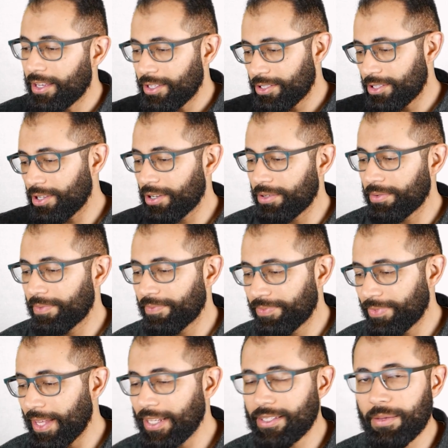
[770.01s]
So
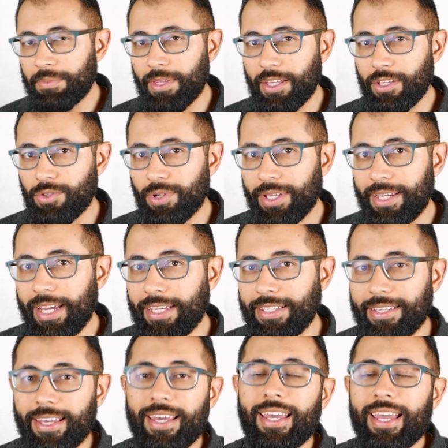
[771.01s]
that's something that's really
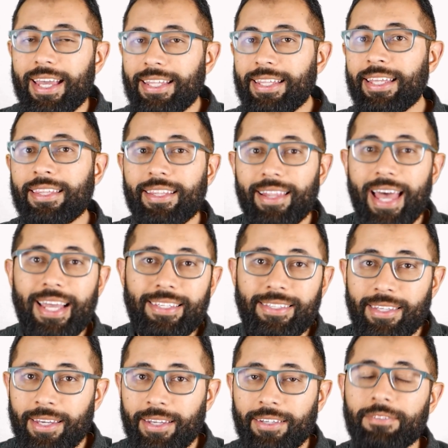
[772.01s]
nice. And then the last
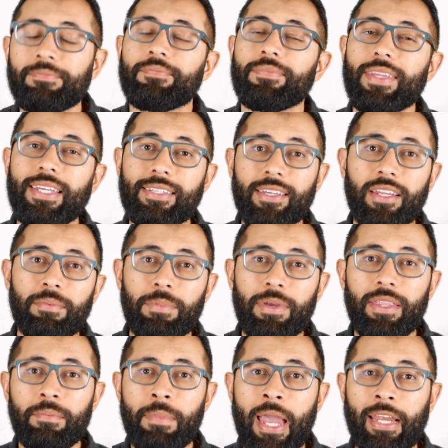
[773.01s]
thing is going to be
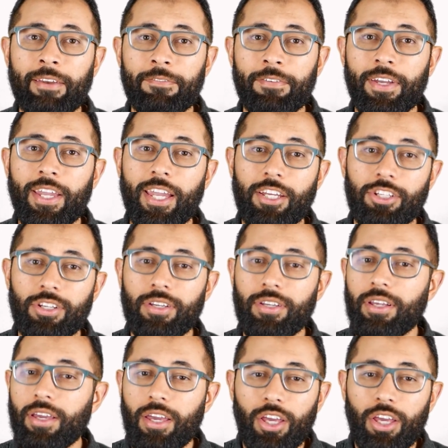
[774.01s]
the magnification.